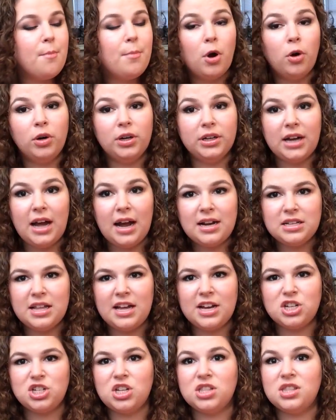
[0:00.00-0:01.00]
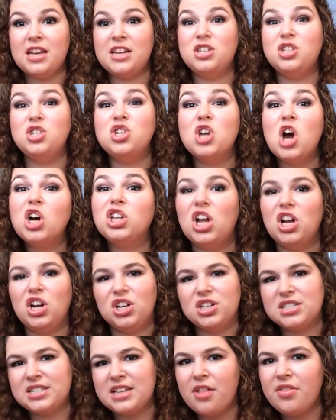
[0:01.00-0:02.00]
Polka Dot Collection. They no
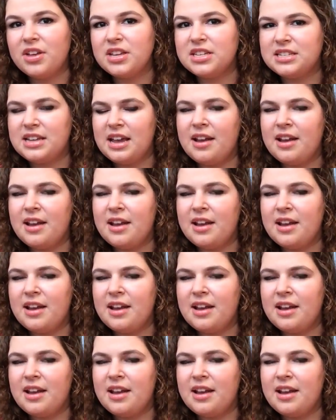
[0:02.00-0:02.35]
longer sell this.